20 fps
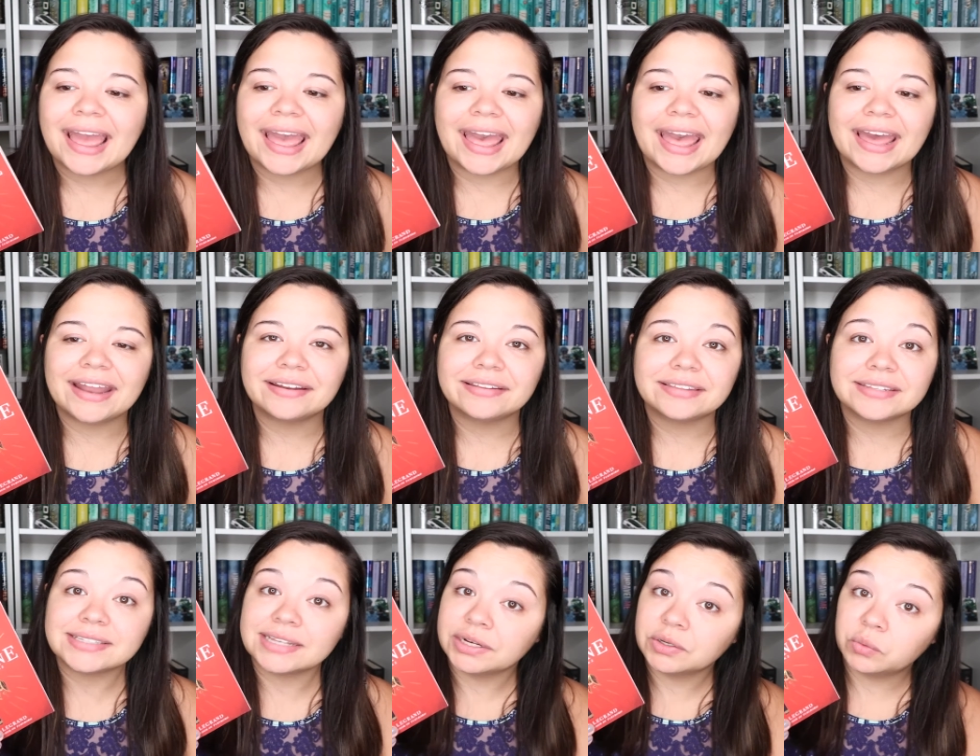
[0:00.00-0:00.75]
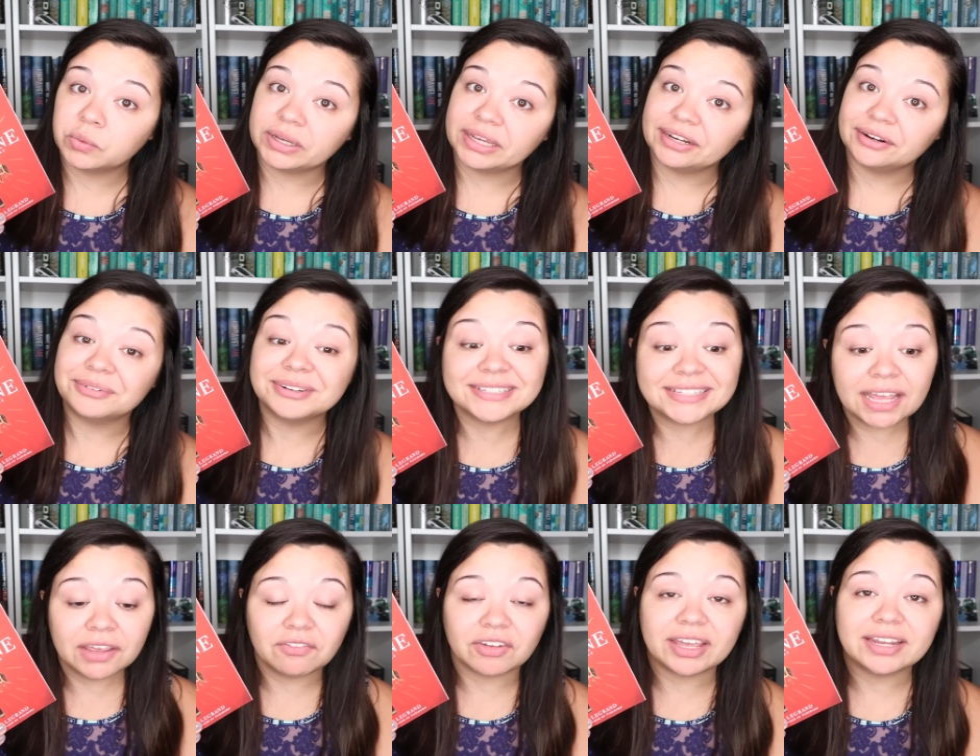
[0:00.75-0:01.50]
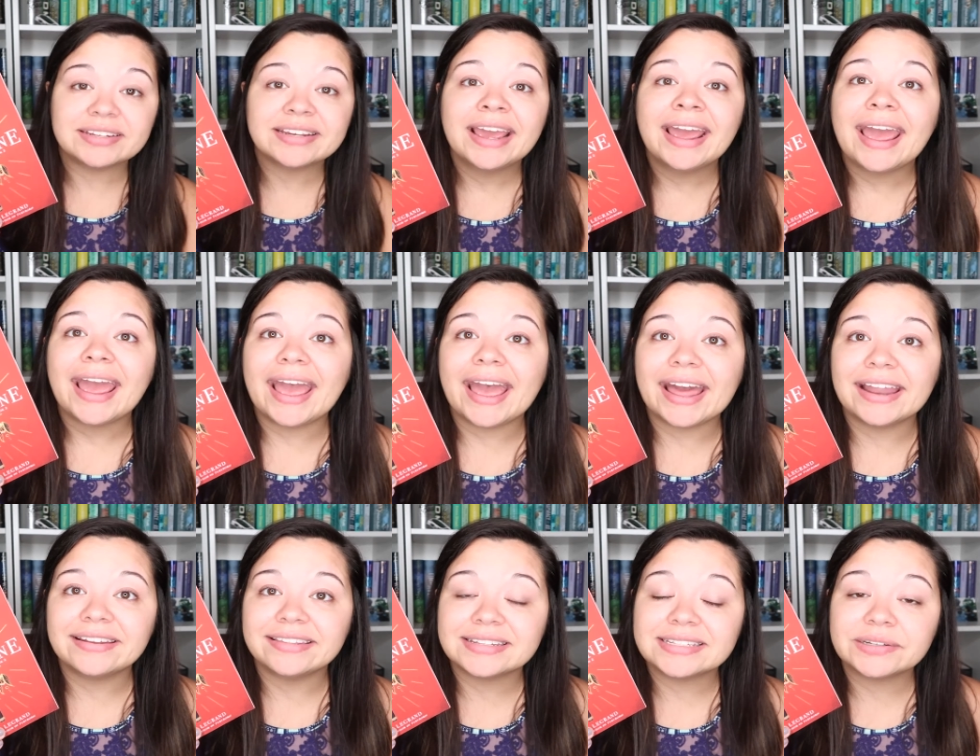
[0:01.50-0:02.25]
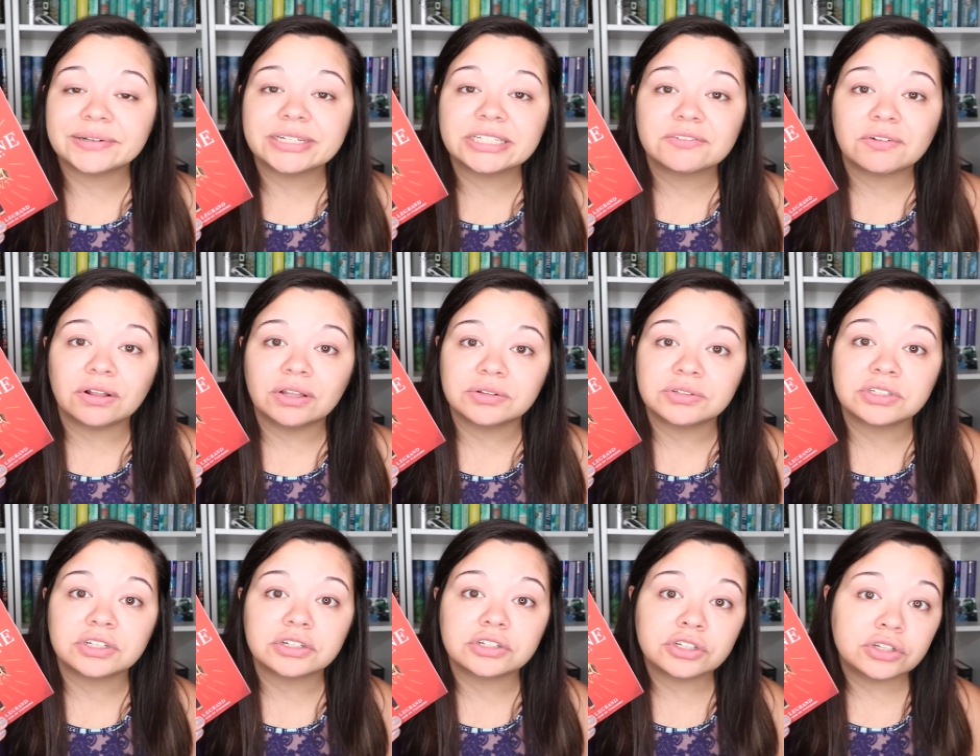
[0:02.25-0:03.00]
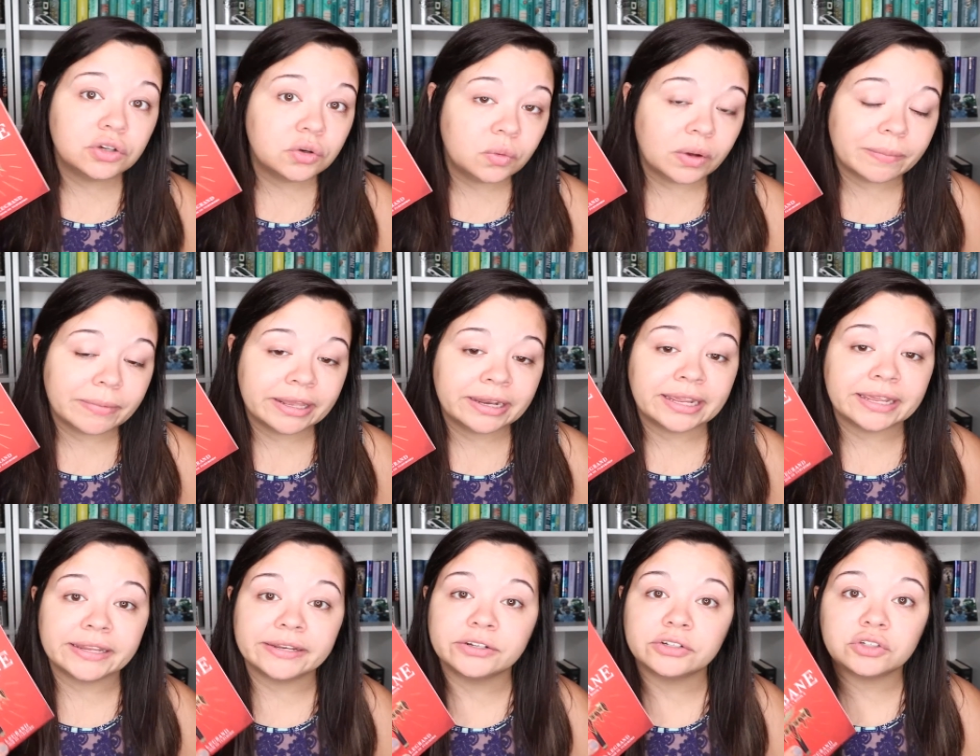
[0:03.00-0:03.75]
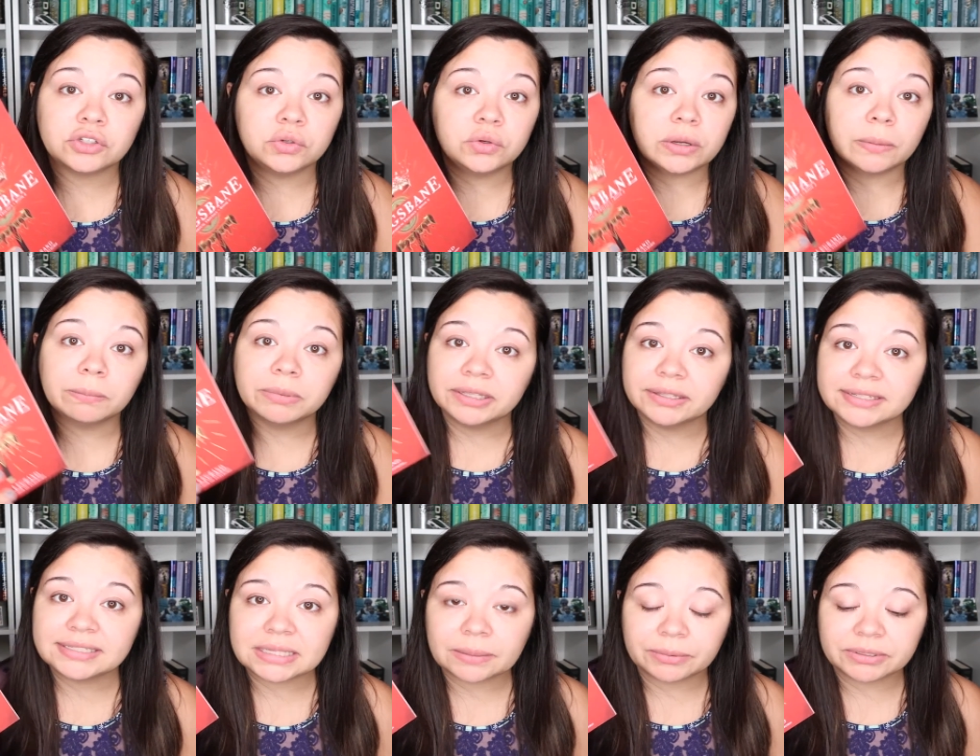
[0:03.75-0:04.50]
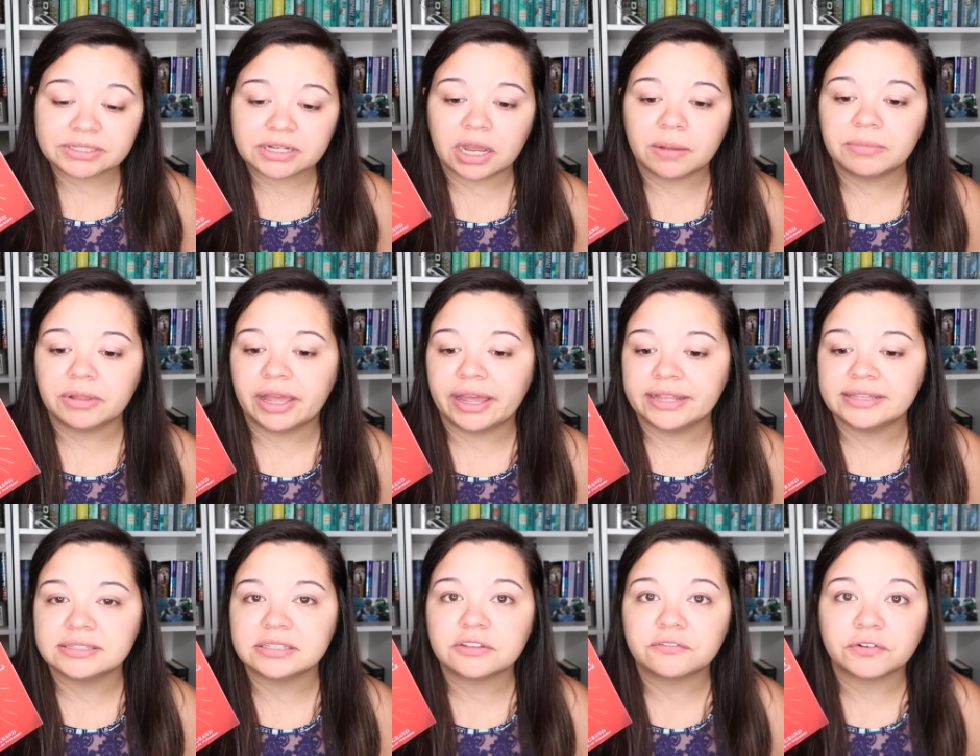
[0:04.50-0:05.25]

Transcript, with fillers: and the sun queen would save it. And the series follows two women in two completely separate timelines.